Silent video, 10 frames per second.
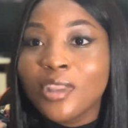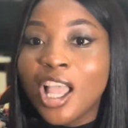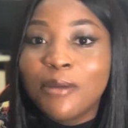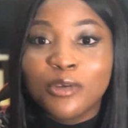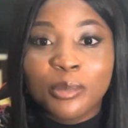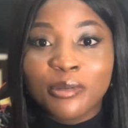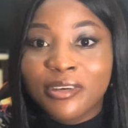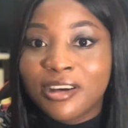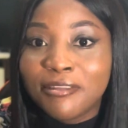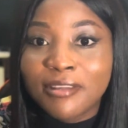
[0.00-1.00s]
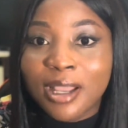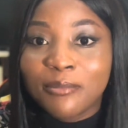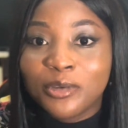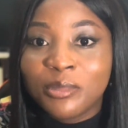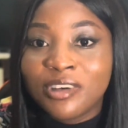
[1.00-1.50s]
I'm from
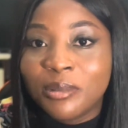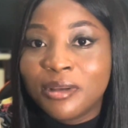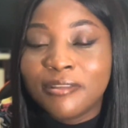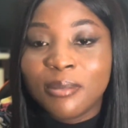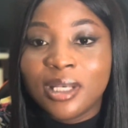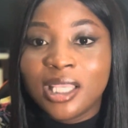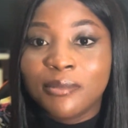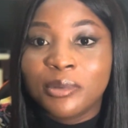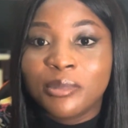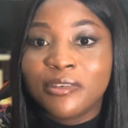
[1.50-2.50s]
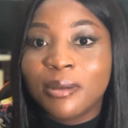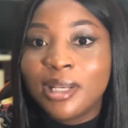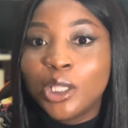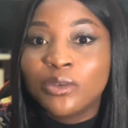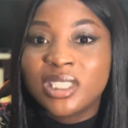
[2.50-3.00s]
a
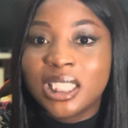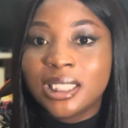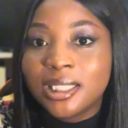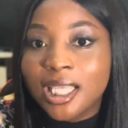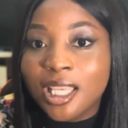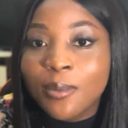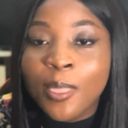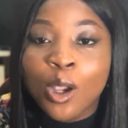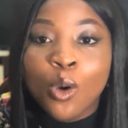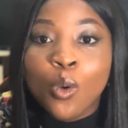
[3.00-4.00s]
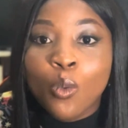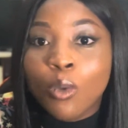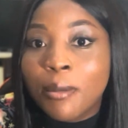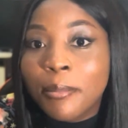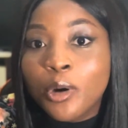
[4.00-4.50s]
family of 16,
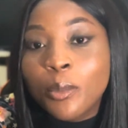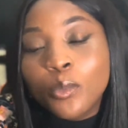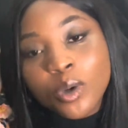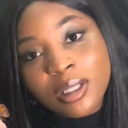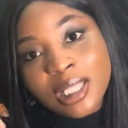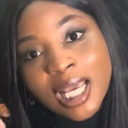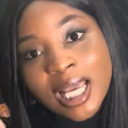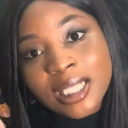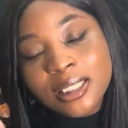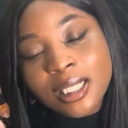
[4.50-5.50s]
one mom, one dad.